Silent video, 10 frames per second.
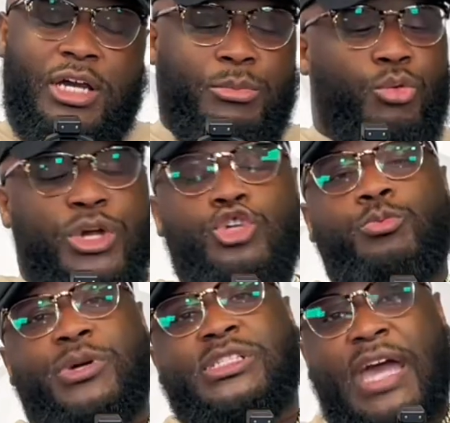But when you
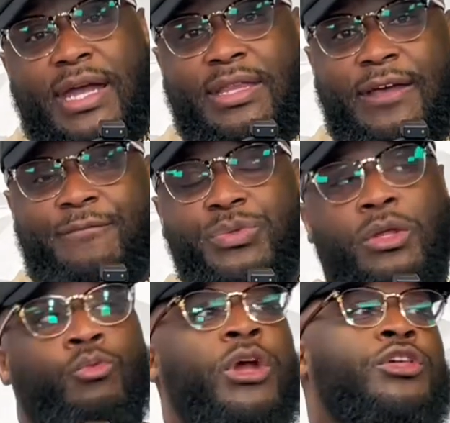protect it,
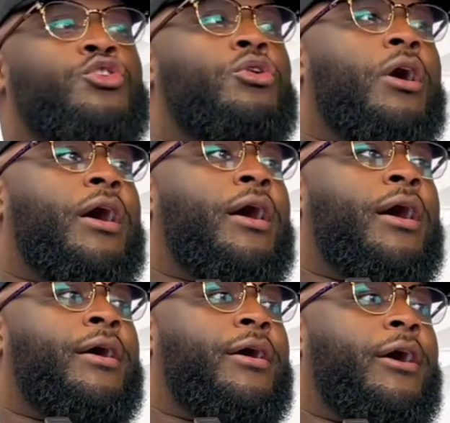when you
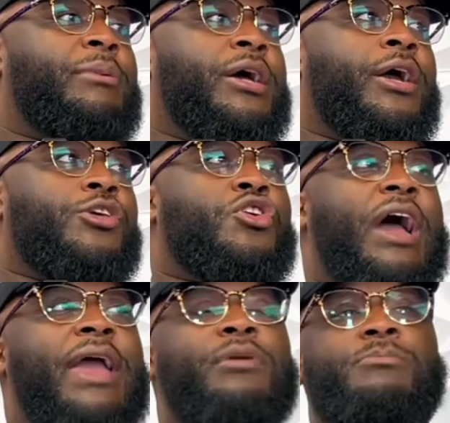are, you're
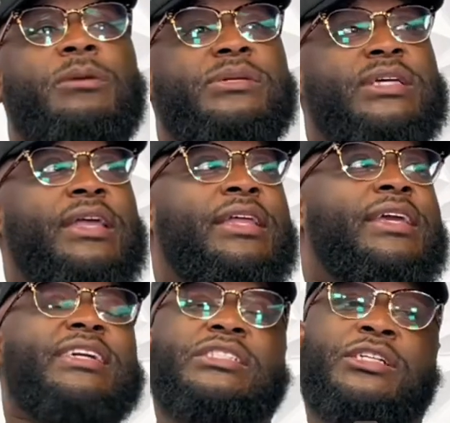able to be protected
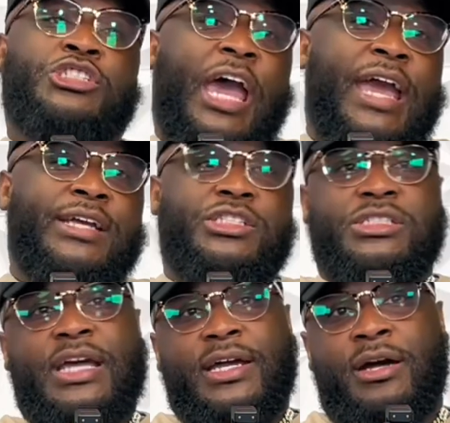against the changes
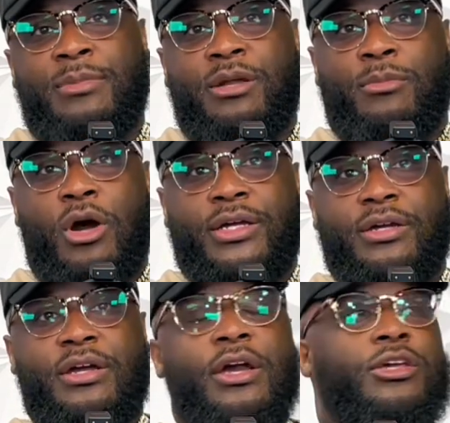that come in the market.
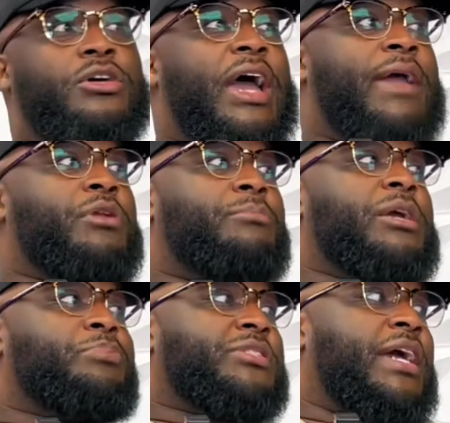You're able to be
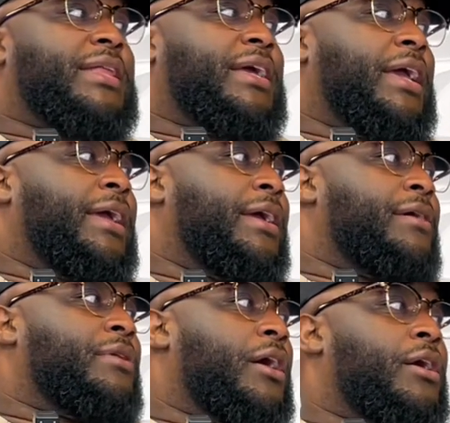protected
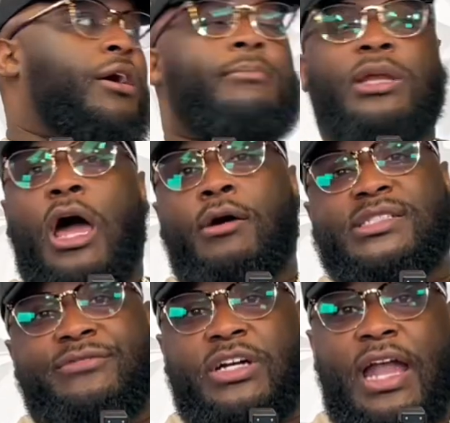in loss
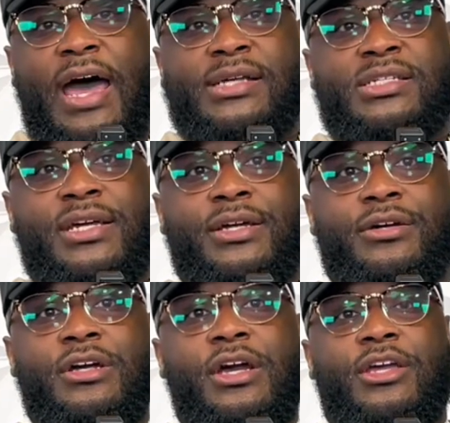of clientele.
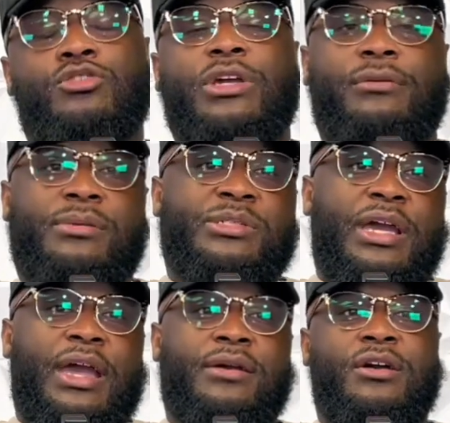You get what I'm
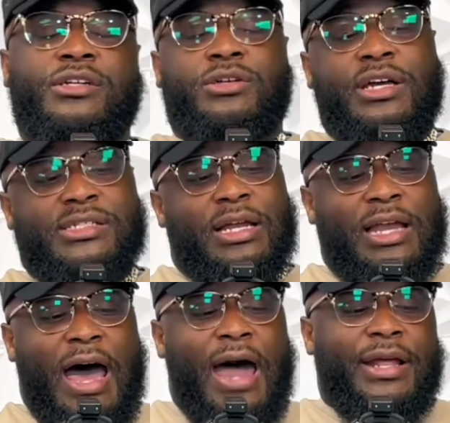saying? So there's a
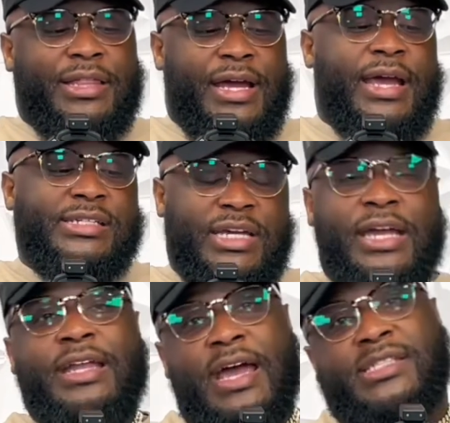lot of things
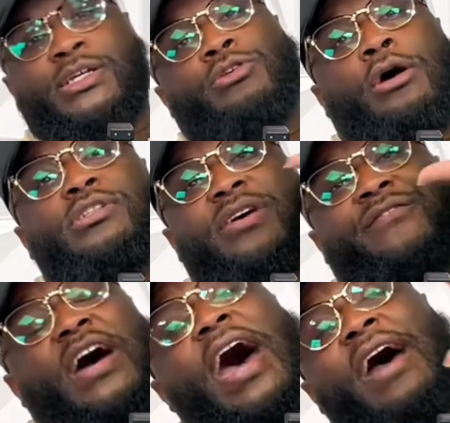in that. So those are
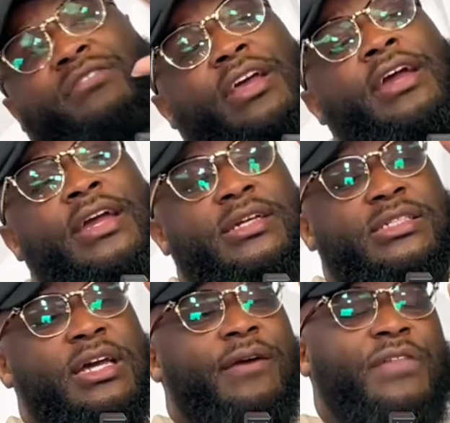five things
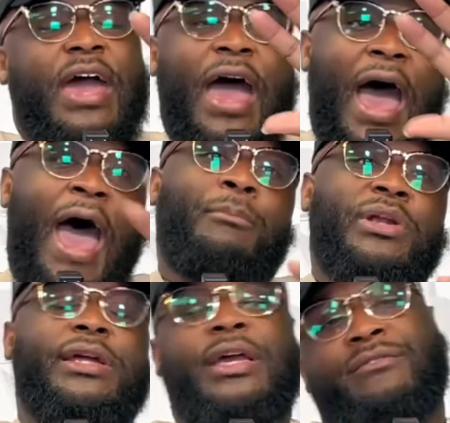that I
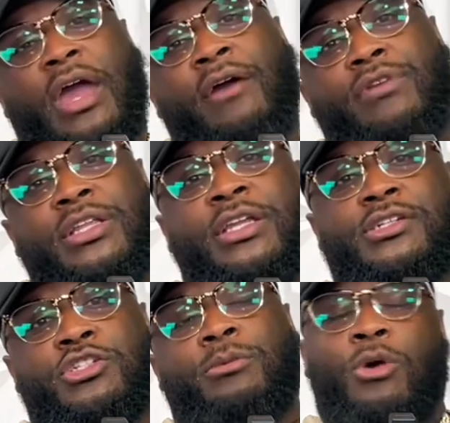believe every
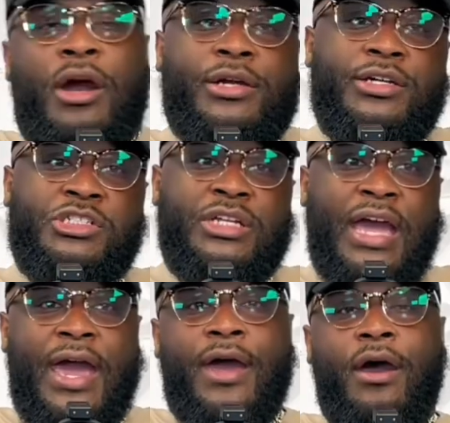digital marketer should
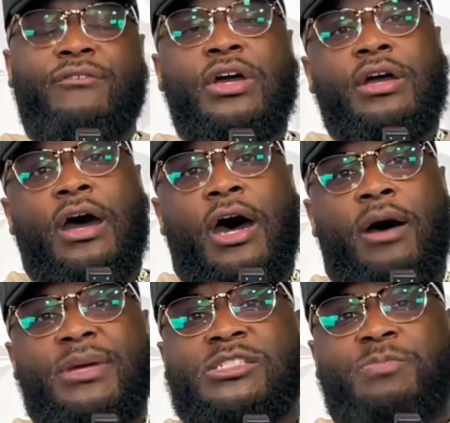have,
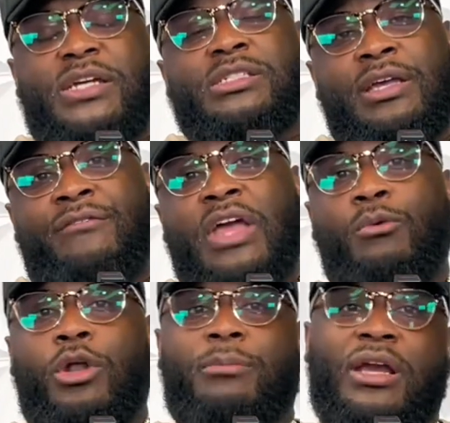especially if they
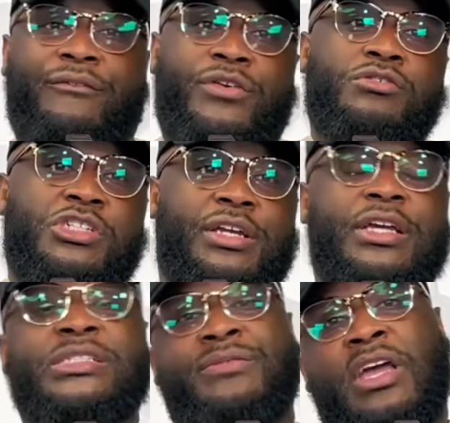want to make a future in
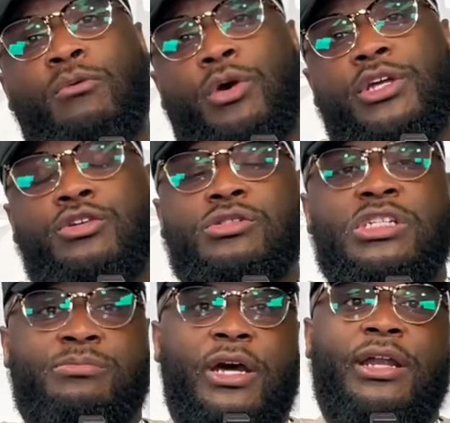this, if they want to use
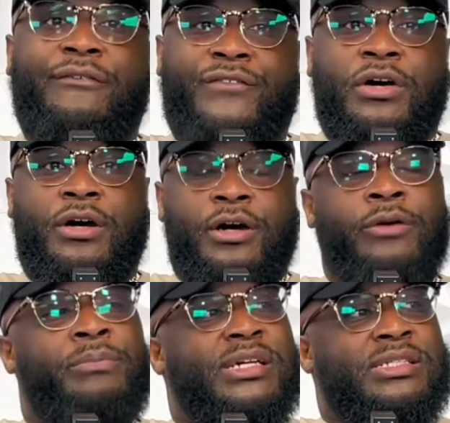this money to fund other
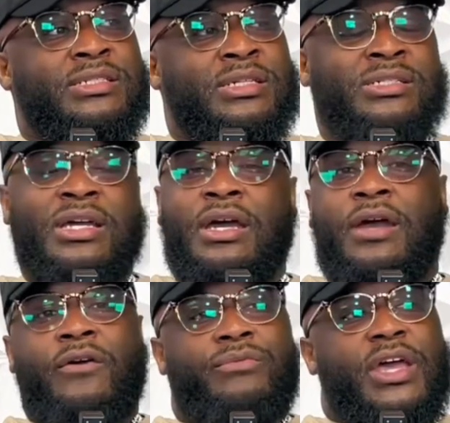businesses.
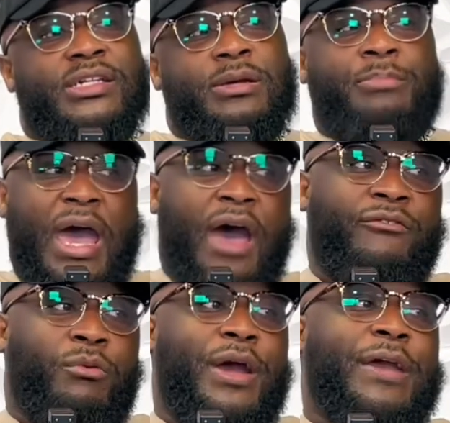There's a
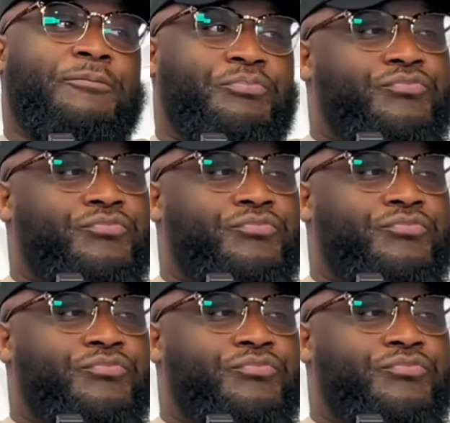pathway.